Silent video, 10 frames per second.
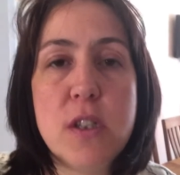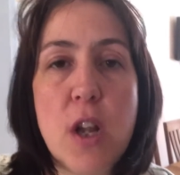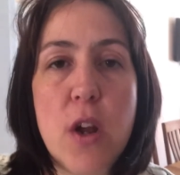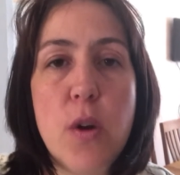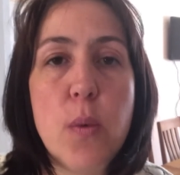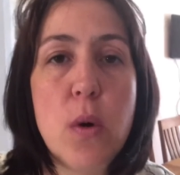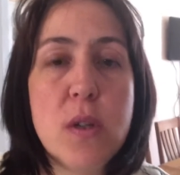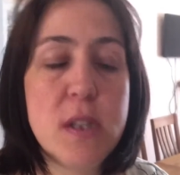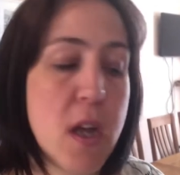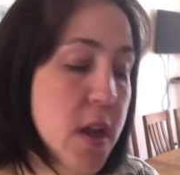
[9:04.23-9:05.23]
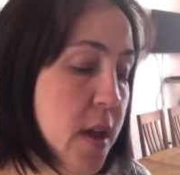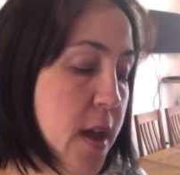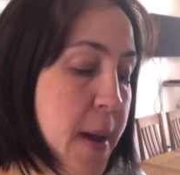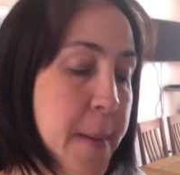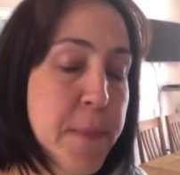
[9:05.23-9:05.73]
stone award. So
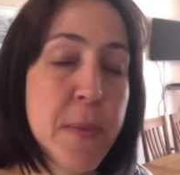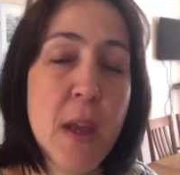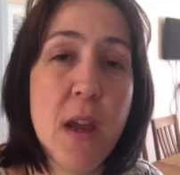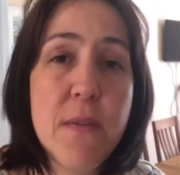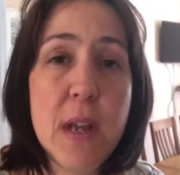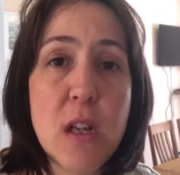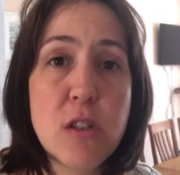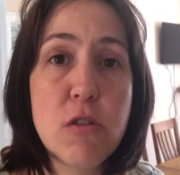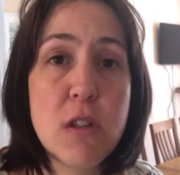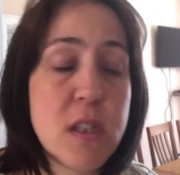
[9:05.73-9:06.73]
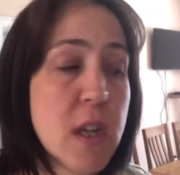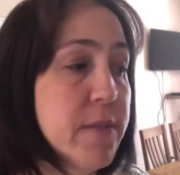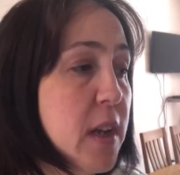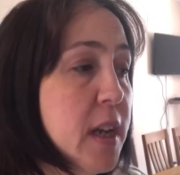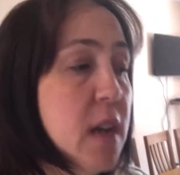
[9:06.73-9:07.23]
fingers crossed
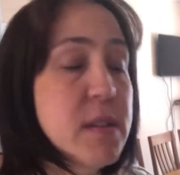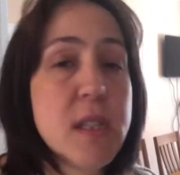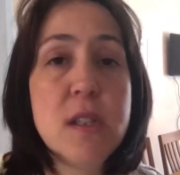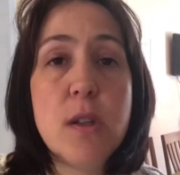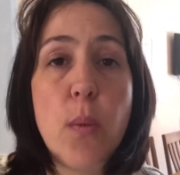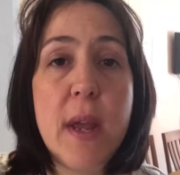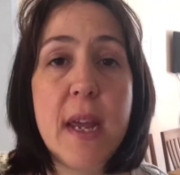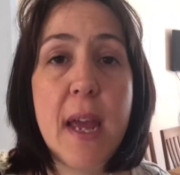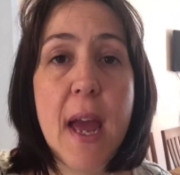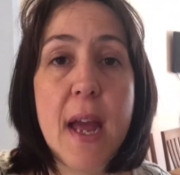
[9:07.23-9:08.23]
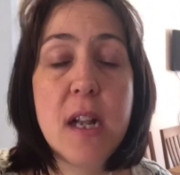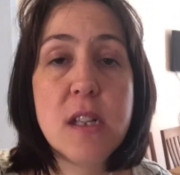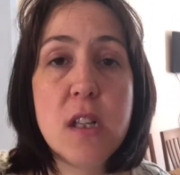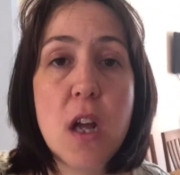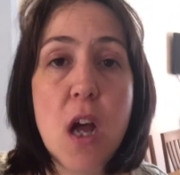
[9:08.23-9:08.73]
I've done enough since the
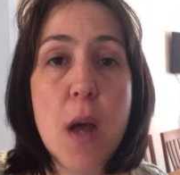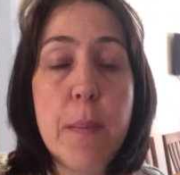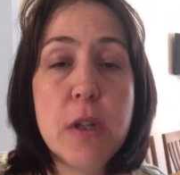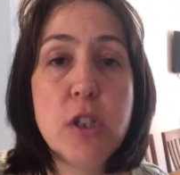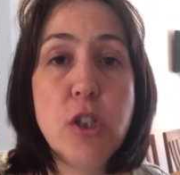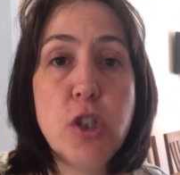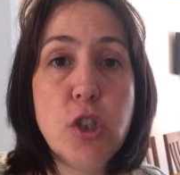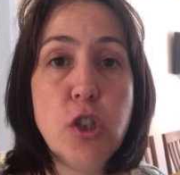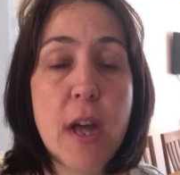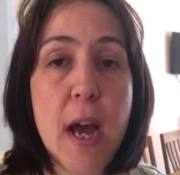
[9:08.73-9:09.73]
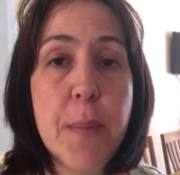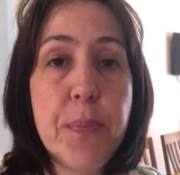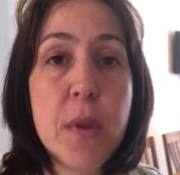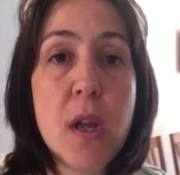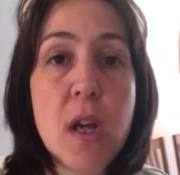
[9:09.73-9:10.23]
weekend to do
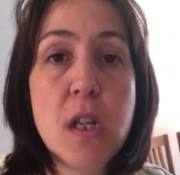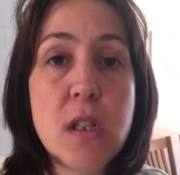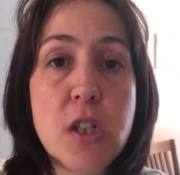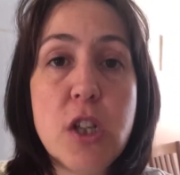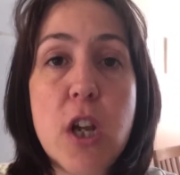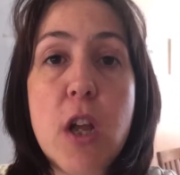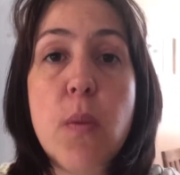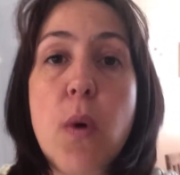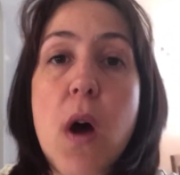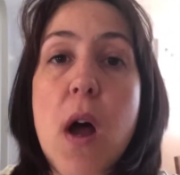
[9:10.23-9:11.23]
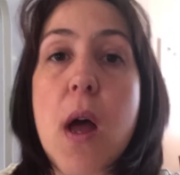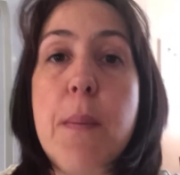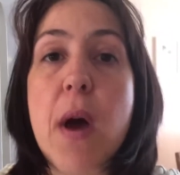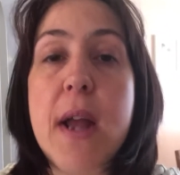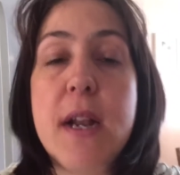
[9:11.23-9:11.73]
that. So I'll show you what
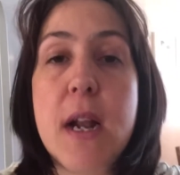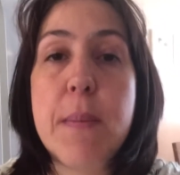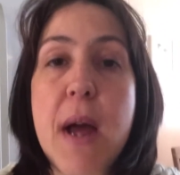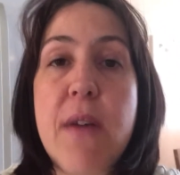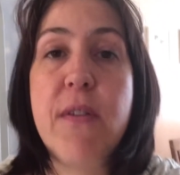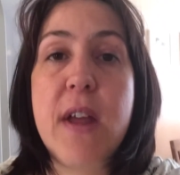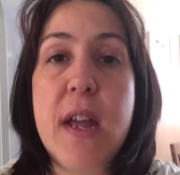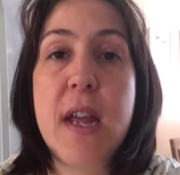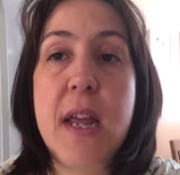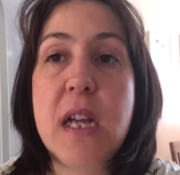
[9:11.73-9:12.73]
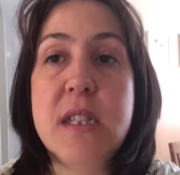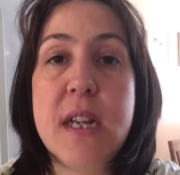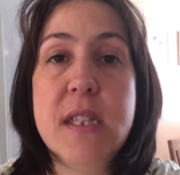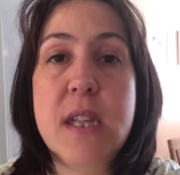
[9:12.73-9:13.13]
I ended up having yesterday